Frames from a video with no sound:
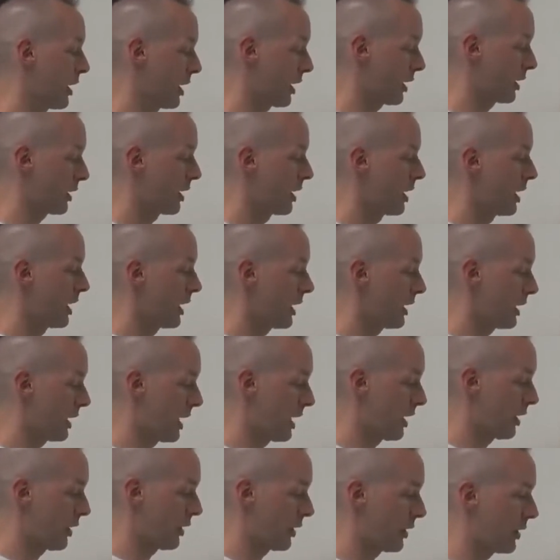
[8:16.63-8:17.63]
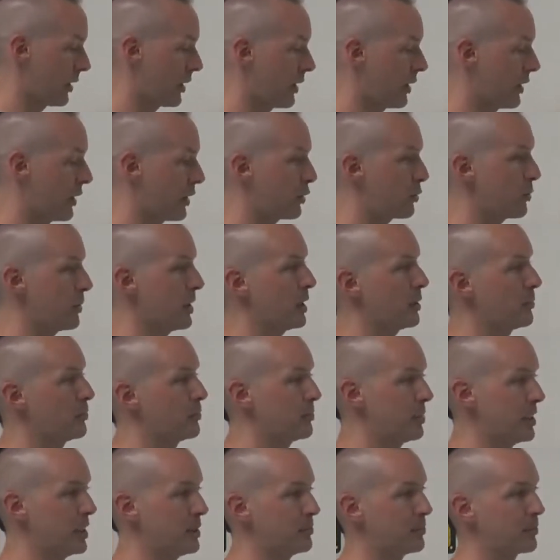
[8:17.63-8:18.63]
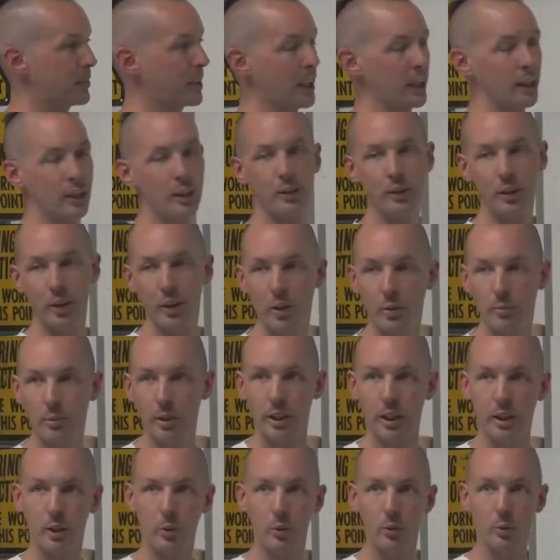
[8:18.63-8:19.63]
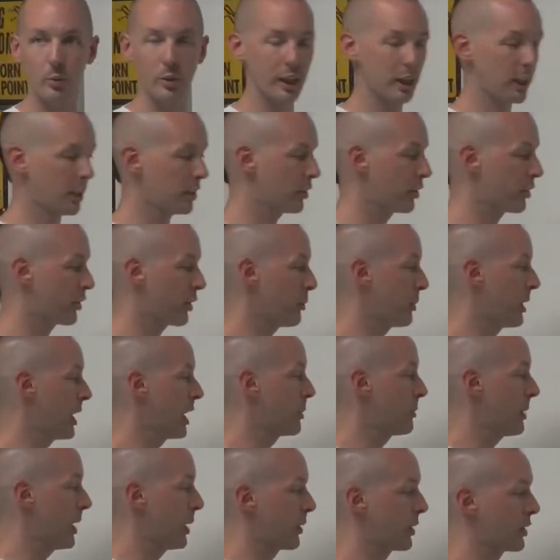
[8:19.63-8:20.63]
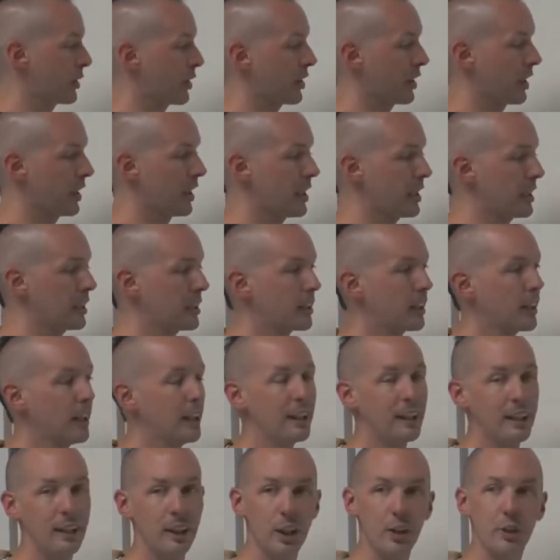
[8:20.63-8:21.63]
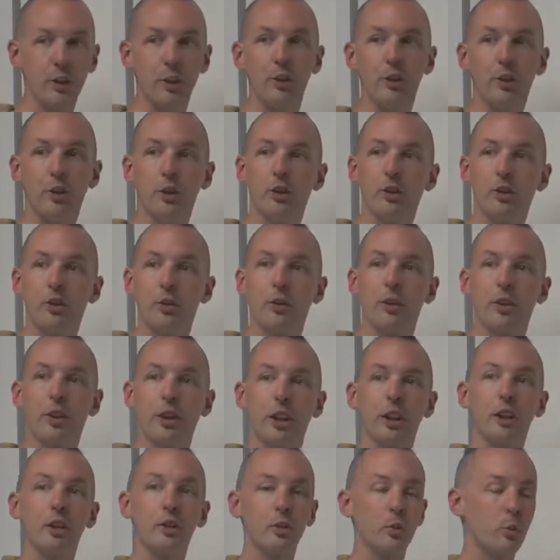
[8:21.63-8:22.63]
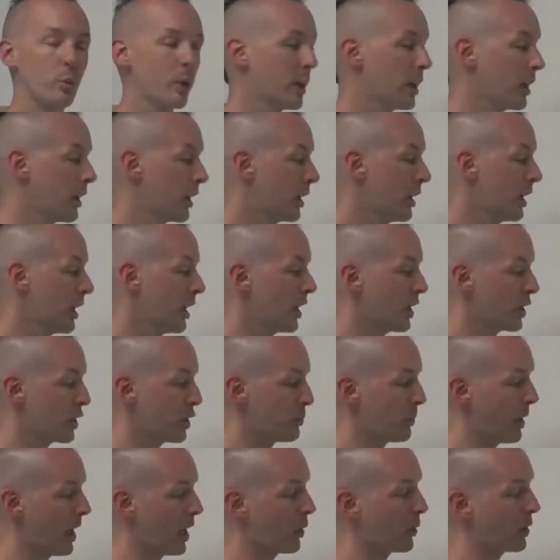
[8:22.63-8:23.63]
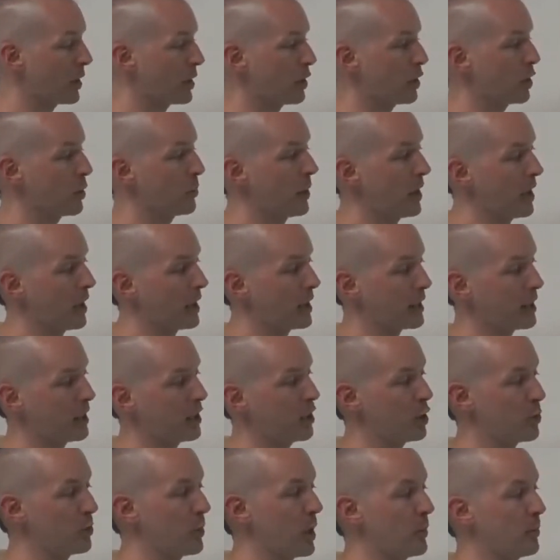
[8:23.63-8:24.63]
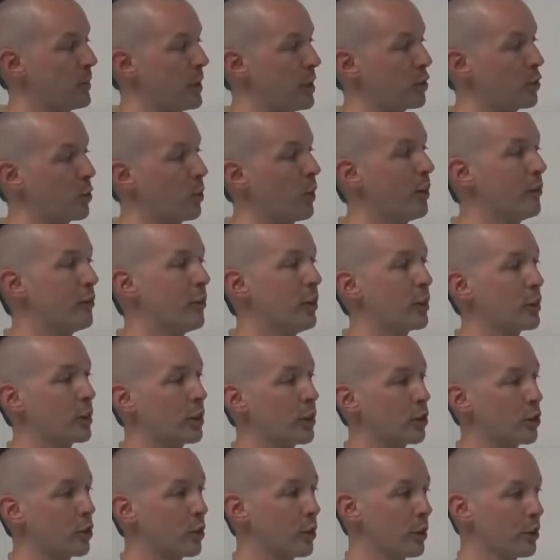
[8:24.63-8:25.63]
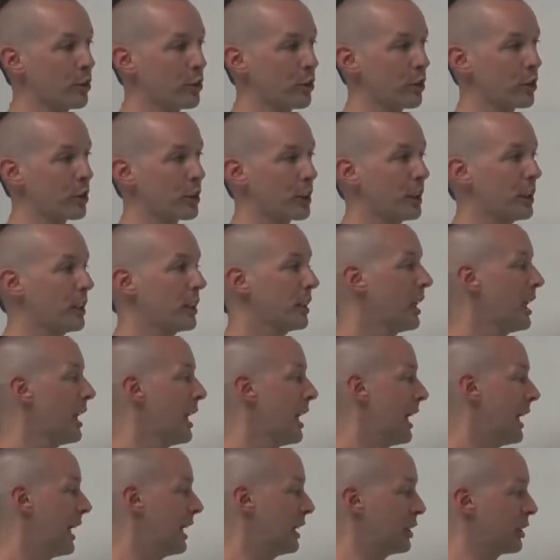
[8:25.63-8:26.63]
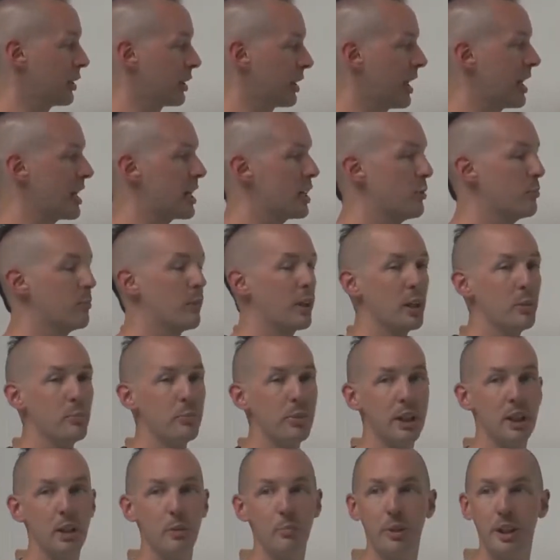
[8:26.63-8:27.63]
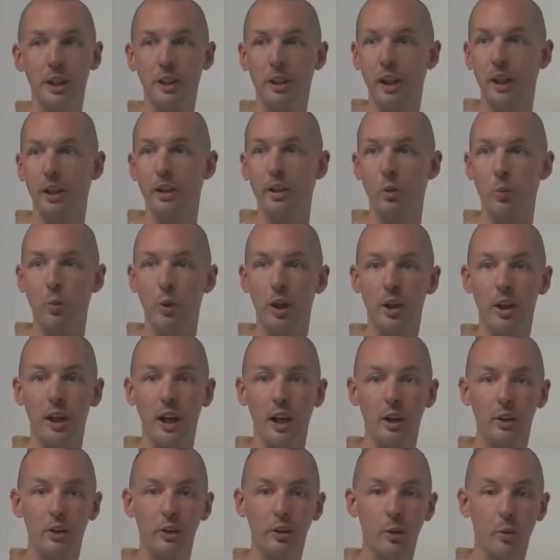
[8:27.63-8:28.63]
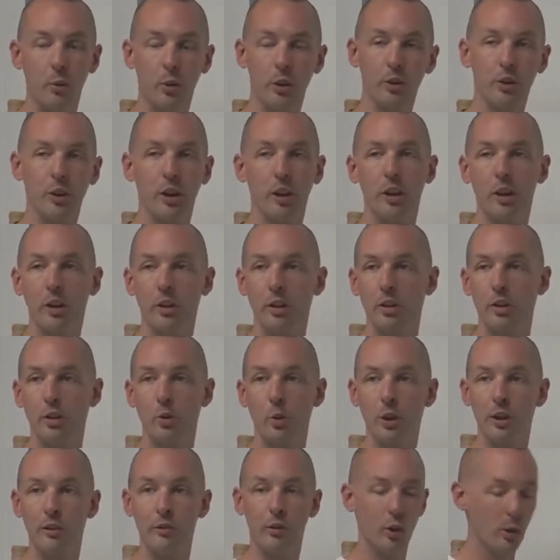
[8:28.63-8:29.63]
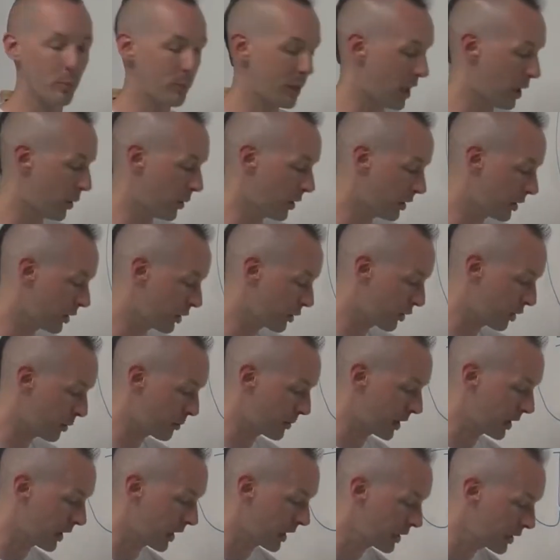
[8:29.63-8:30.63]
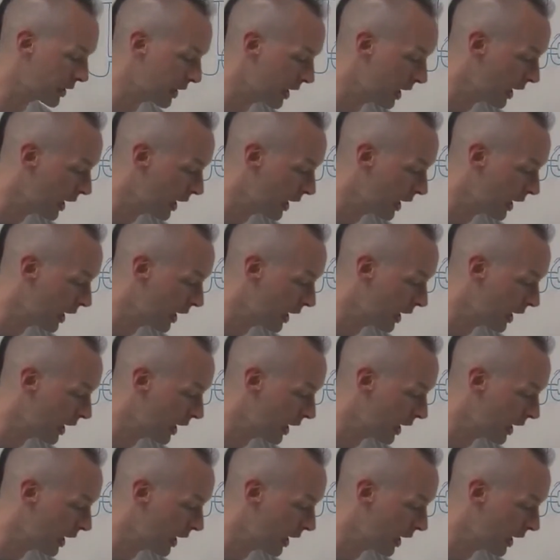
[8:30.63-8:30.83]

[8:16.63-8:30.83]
on. Now, this may be kind of dumb. You're like, well, why not just apply power to the light? This is used for things where the power you're applying here might be a 12-volt control circuit, and your light might be a big light in a warehouse that works on 120-volt power or something like